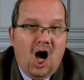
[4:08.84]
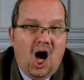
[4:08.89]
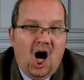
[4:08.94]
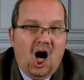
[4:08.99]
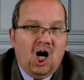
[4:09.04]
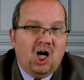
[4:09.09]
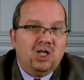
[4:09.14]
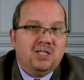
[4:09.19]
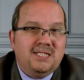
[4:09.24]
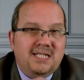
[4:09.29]

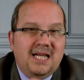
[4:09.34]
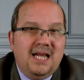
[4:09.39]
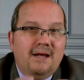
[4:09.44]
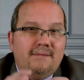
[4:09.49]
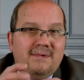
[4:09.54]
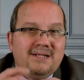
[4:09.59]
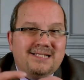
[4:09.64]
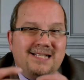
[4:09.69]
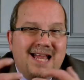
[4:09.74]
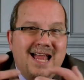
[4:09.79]
Our team
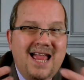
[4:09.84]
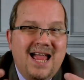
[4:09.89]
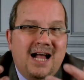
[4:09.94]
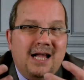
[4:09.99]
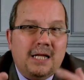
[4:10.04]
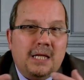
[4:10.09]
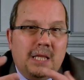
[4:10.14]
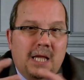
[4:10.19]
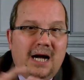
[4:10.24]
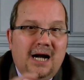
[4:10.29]
has
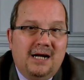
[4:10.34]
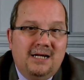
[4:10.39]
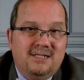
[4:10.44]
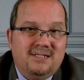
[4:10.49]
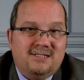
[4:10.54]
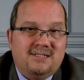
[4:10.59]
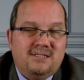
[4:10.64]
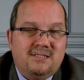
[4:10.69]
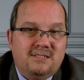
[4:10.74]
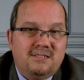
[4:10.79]

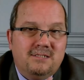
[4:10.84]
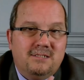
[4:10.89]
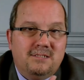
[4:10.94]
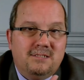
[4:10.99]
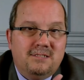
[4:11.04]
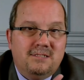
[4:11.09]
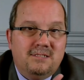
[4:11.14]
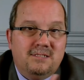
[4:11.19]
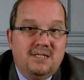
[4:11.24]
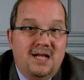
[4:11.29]
analyzed
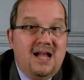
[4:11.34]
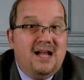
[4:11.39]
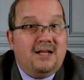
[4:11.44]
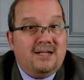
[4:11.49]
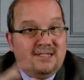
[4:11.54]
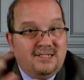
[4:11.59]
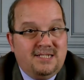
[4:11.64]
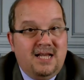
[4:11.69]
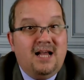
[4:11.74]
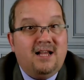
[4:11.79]

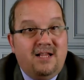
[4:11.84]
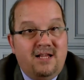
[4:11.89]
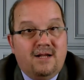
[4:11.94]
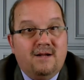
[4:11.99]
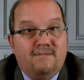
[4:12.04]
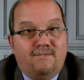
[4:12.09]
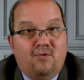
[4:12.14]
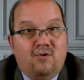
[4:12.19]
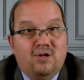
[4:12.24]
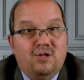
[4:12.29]

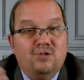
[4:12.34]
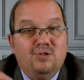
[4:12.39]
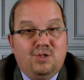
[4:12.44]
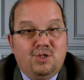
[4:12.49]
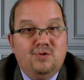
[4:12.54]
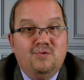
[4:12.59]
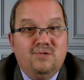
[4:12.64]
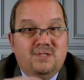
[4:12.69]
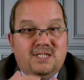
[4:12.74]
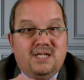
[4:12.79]
Executive Order
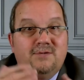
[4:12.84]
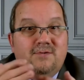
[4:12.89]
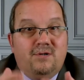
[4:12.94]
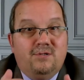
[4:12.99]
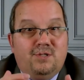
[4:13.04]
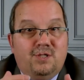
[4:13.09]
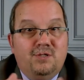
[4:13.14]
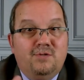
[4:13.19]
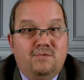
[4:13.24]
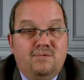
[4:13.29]

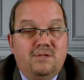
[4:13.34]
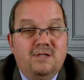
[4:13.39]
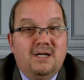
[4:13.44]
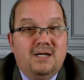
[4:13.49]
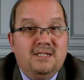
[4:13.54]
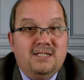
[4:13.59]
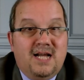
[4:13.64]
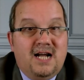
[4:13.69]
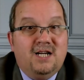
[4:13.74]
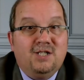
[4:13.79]

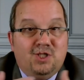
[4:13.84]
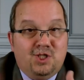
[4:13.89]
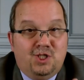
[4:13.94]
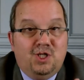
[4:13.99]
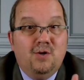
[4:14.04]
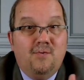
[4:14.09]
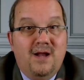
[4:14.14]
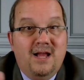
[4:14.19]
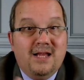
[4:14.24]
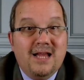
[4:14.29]

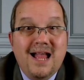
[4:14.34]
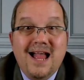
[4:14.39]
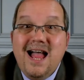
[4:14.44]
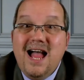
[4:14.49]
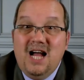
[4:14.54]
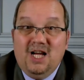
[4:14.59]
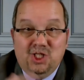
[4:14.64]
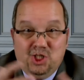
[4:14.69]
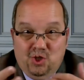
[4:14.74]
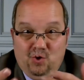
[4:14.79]
202-28,
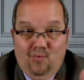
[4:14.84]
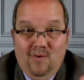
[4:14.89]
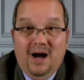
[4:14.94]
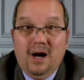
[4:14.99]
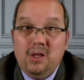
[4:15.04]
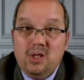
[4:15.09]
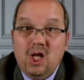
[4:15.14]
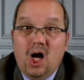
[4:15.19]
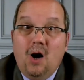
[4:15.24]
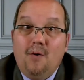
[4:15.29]
as you
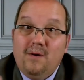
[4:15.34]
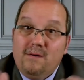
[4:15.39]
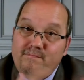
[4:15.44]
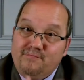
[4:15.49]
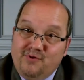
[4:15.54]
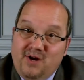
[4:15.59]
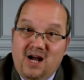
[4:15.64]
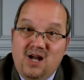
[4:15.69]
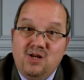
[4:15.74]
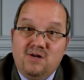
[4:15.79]
well know in
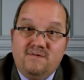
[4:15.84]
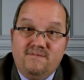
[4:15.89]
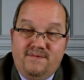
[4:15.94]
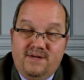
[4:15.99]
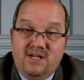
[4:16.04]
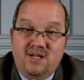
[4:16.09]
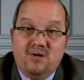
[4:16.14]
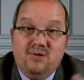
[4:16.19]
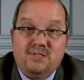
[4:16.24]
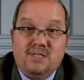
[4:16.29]
prior
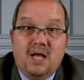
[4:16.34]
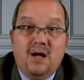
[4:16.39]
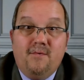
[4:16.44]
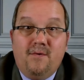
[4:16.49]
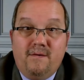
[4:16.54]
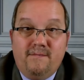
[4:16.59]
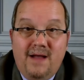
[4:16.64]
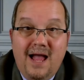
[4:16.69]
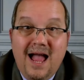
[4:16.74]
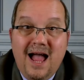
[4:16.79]
videos that
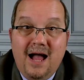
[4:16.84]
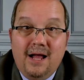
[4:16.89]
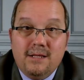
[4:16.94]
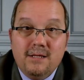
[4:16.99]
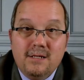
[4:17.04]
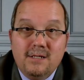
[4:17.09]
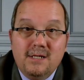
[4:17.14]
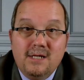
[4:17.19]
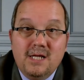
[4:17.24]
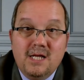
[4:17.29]
we've had.
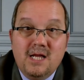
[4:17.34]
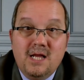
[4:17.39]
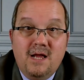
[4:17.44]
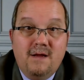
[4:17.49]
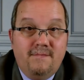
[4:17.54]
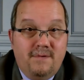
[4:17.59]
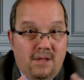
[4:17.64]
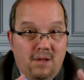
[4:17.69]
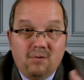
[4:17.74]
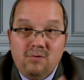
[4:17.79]

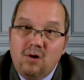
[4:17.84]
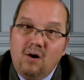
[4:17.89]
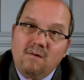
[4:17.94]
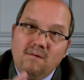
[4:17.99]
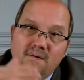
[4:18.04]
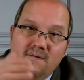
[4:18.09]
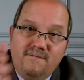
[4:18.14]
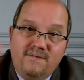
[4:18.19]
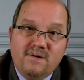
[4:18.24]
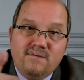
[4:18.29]
If you don't know,
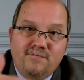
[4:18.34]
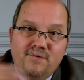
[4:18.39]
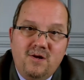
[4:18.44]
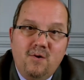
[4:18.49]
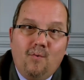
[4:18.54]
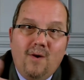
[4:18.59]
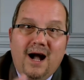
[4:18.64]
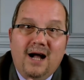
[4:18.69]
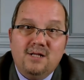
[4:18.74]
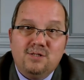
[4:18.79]
feel free to
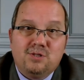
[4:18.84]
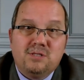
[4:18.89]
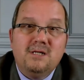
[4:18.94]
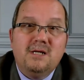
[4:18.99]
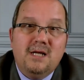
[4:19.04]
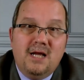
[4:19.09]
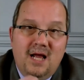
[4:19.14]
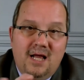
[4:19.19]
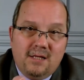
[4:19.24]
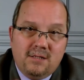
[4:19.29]
watch,
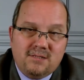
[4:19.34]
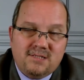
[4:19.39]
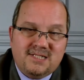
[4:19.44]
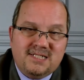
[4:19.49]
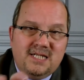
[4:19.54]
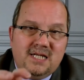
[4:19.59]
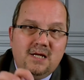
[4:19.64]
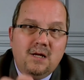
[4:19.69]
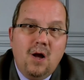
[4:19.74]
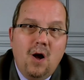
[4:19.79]
and you'll
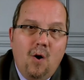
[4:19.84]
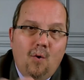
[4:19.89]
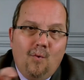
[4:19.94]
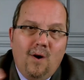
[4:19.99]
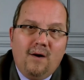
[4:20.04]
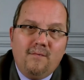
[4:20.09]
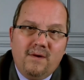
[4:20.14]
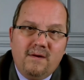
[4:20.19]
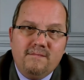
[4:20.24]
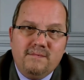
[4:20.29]
see
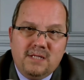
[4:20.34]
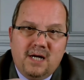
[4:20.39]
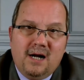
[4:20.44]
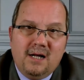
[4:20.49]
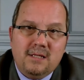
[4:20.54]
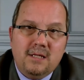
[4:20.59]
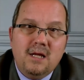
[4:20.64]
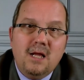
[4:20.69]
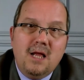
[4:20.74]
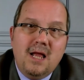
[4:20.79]
what we've
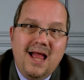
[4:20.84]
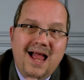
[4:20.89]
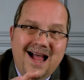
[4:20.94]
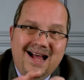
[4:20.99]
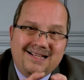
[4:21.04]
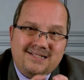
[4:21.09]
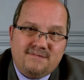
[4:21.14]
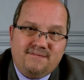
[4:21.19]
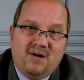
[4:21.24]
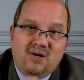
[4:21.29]
done
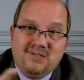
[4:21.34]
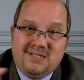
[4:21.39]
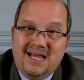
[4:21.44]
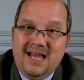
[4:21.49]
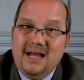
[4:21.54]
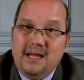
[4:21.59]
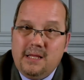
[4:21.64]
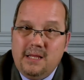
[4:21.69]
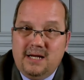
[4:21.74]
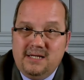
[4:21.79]
as far as
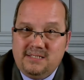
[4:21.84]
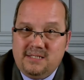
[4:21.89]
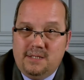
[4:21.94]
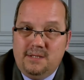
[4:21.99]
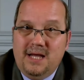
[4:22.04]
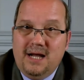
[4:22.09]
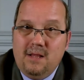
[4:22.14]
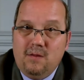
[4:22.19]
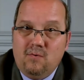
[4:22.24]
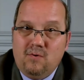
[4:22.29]
analyzing
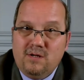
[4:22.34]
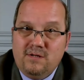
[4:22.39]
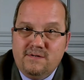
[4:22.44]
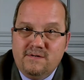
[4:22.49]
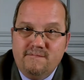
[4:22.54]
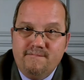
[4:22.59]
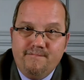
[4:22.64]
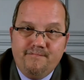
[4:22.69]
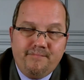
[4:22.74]
that order.